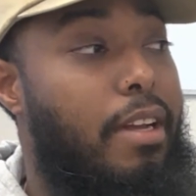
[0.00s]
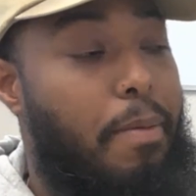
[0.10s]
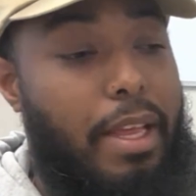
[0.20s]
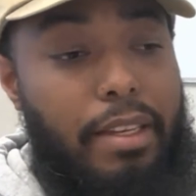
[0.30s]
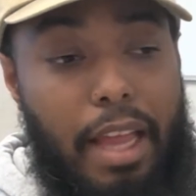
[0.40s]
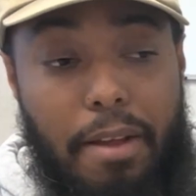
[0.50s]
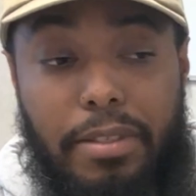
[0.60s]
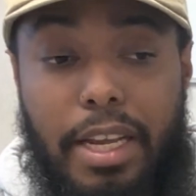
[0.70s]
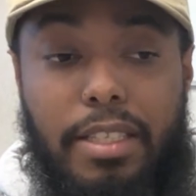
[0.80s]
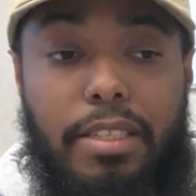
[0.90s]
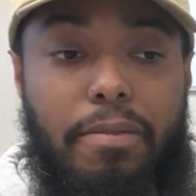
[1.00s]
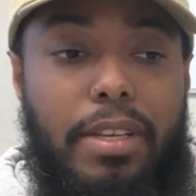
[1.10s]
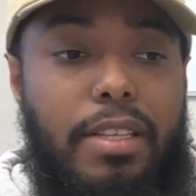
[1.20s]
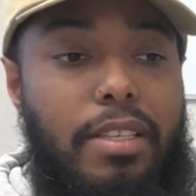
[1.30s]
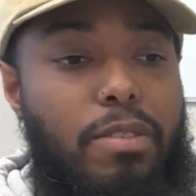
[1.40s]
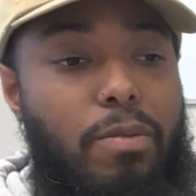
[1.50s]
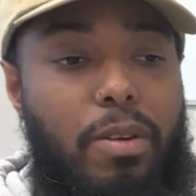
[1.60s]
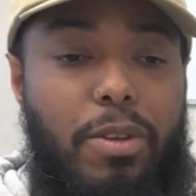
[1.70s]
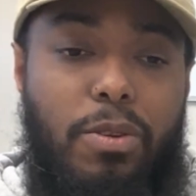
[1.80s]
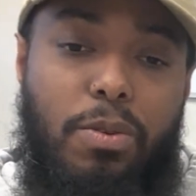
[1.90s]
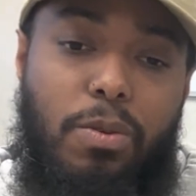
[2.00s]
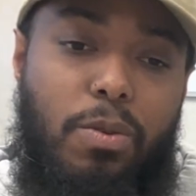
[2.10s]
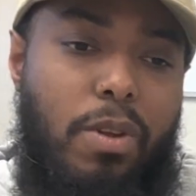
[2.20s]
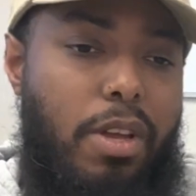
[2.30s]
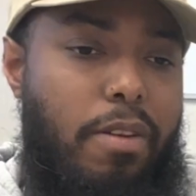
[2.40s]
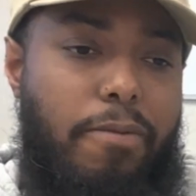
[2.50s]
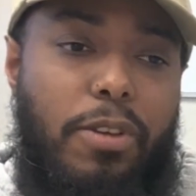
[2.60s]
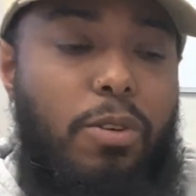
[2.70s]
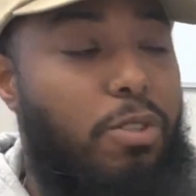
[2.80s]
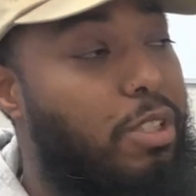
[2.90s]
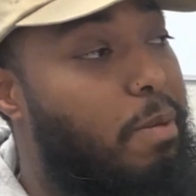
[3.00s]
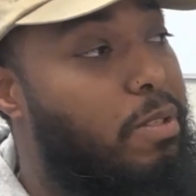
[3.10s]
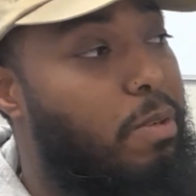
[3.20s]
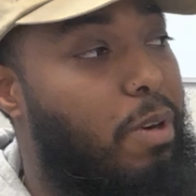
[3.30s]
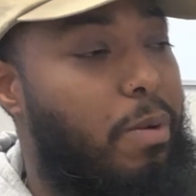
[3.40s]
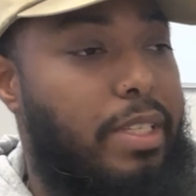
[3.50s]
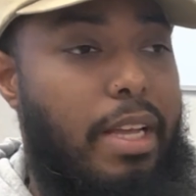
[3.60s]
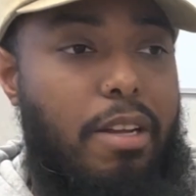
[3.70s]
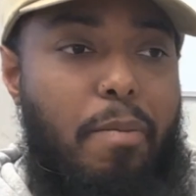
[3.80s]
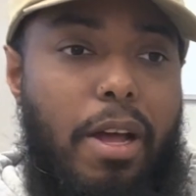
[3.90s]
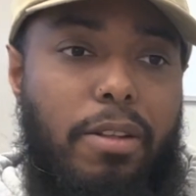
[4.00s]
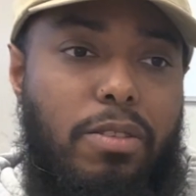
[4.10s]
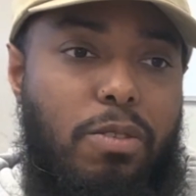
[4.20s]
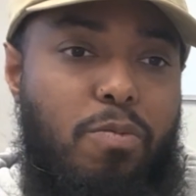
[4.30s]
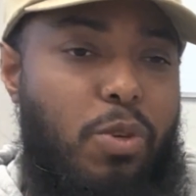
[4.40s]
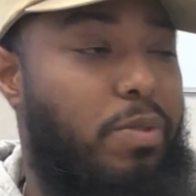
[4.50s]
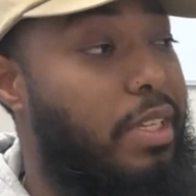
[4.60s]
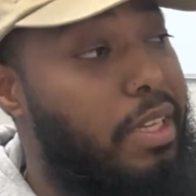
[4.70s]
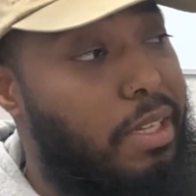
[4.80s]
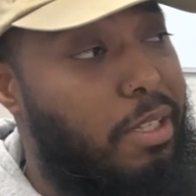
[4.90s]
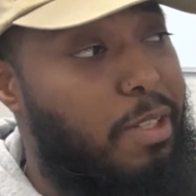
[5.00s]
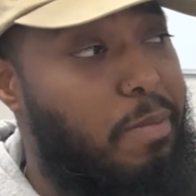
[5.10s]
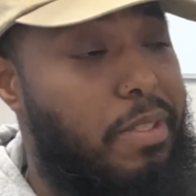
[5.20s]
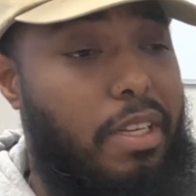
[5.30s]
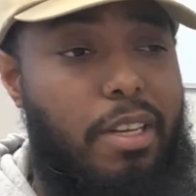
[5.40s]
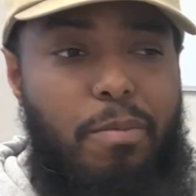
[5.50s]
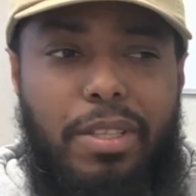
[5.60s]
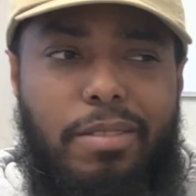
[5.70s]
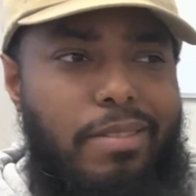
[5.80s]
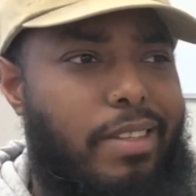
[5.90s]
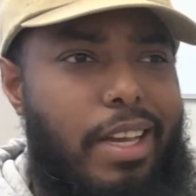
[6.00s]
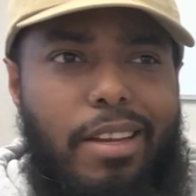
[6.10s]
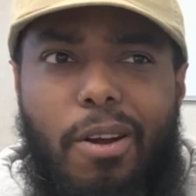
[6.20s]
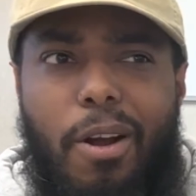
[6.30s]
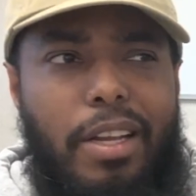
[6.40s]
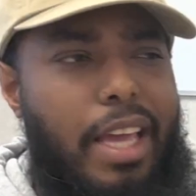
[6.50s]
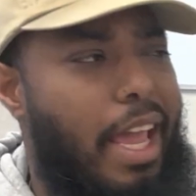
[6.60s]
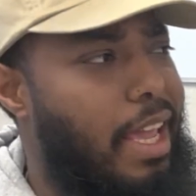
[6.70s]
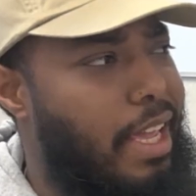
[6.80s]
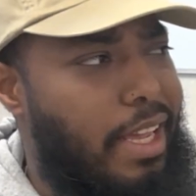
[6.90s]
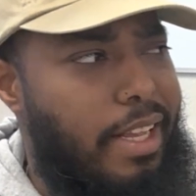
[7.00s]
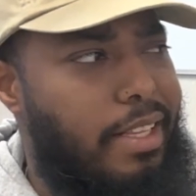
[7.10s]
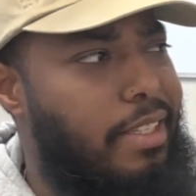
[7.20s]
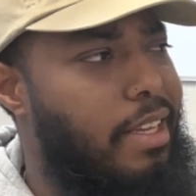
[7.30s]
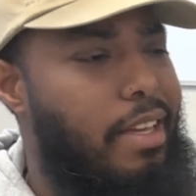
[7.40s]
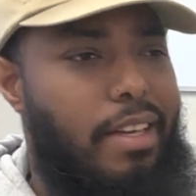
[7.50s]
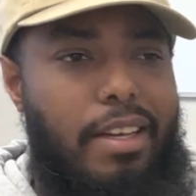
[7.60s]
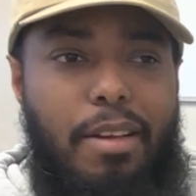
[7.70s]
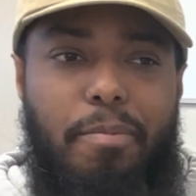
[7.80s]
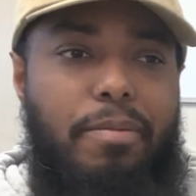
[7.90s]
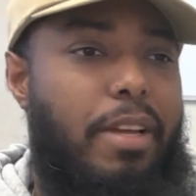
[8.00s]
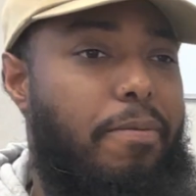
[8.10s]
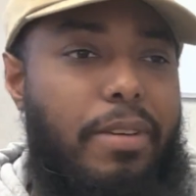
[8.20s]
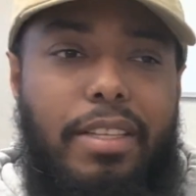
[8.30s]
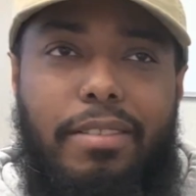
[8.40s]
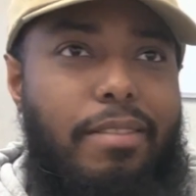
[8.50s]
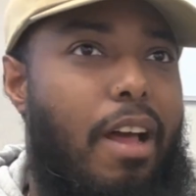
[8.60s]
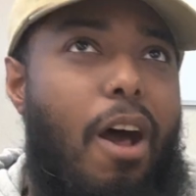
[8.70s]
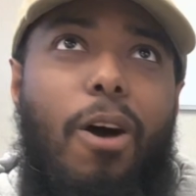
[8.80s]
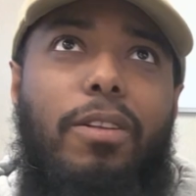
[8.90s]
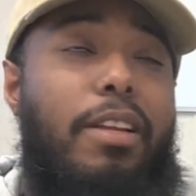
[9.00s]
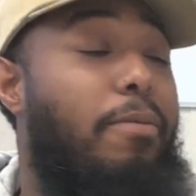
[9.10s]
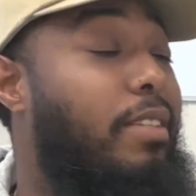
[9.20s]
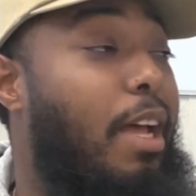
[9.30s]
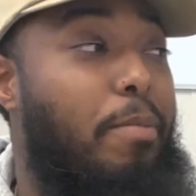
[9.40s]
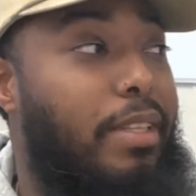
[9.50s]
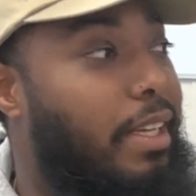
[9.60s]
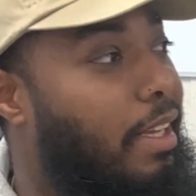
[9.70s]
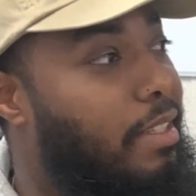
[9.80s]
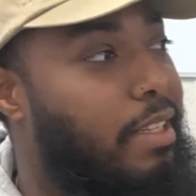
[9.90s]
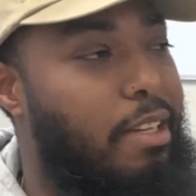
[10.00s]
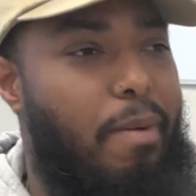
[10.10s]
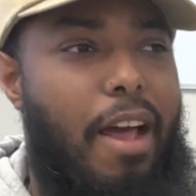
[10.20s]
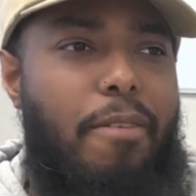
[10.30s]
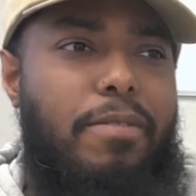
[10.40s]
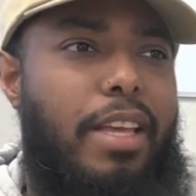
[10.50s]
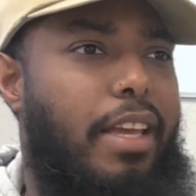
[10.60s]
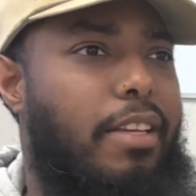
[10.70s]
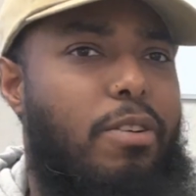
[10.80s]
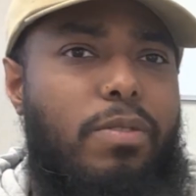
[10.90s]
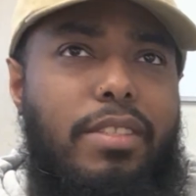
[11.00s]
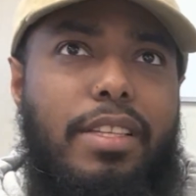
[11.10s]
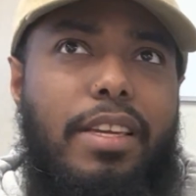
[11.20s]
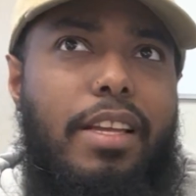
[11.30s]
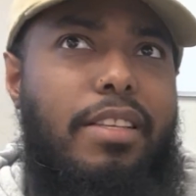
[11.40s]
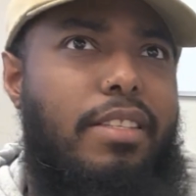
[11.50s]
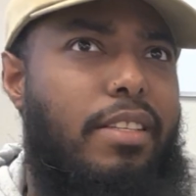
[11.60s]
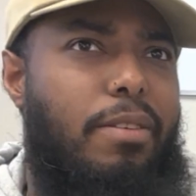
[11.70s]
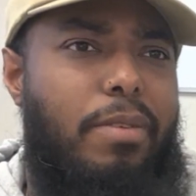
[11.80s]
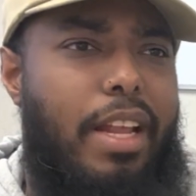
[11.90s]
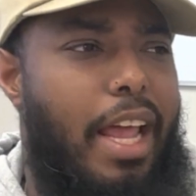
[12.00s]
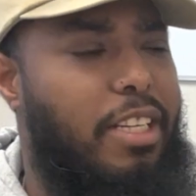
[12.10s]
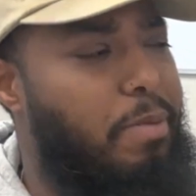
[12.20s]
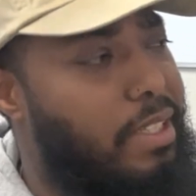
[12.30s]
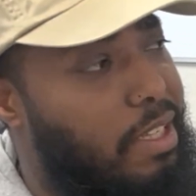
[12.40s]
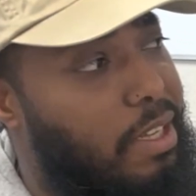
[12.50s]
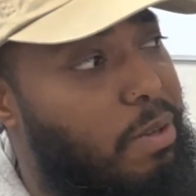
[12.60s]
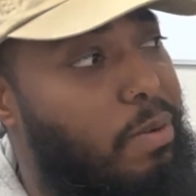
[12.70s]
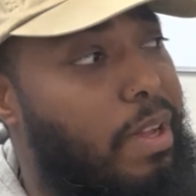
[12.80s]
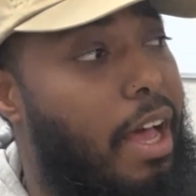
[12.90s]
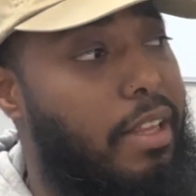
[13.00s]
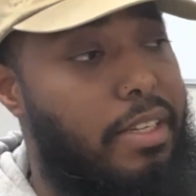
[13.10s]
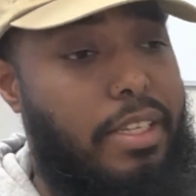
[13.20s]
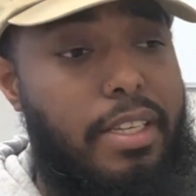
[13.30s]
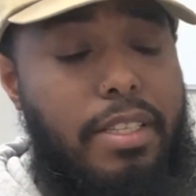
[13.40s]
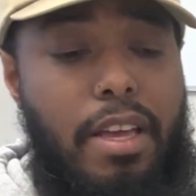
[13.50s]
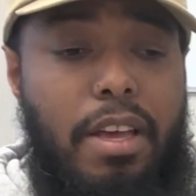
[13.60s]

And life-changing events is where we do field trips to where we take them out to museums. We've done arcades, all different type of things. I've taken kids to HBCU colleges,